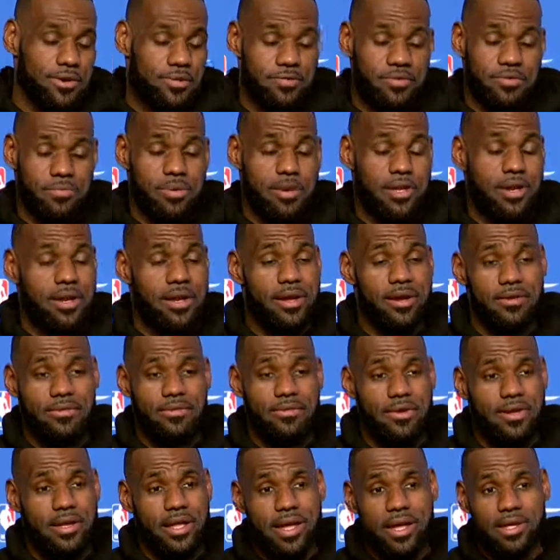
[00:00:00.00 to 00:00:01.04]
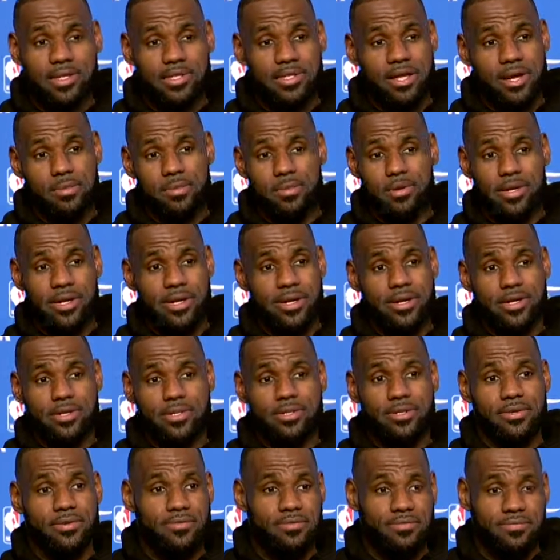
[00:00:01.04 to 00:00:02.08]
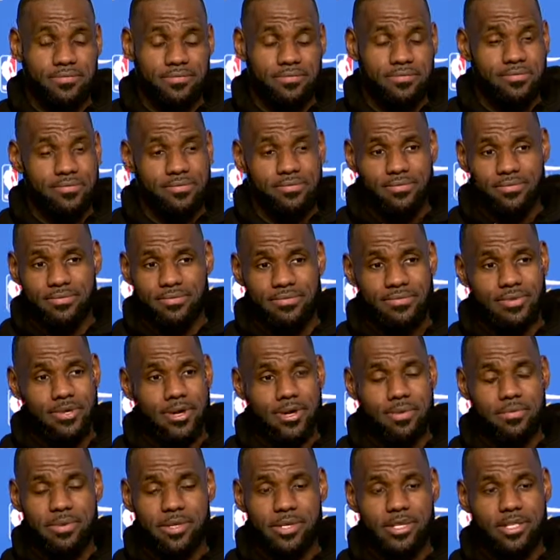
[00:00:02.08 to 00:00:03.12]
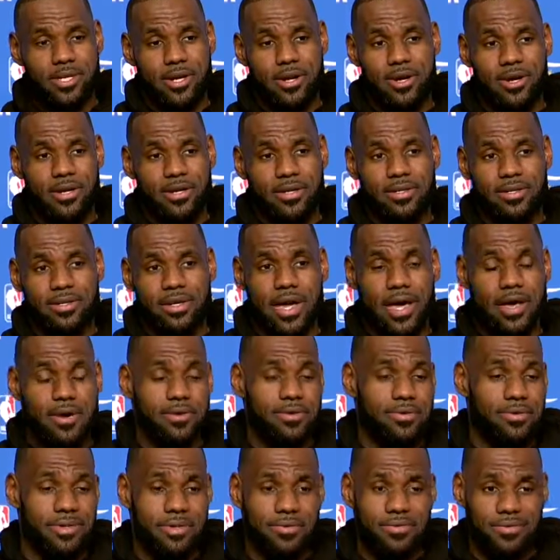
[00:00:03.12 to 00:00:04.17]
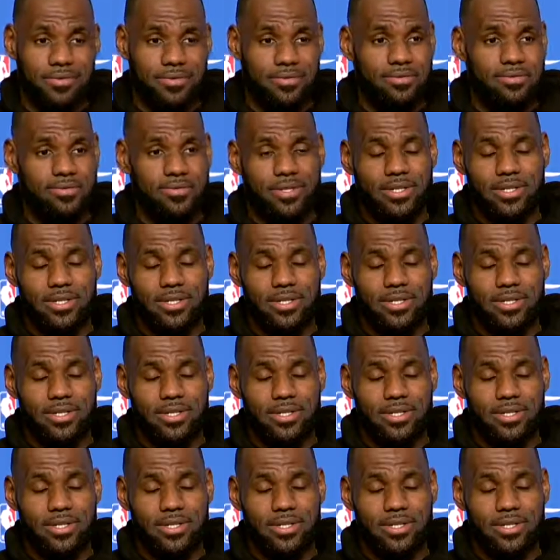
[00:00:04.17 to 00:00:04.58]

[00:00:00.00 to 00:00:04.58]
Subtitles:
if you've been here for the last couple of years or heard me talk. I don't know.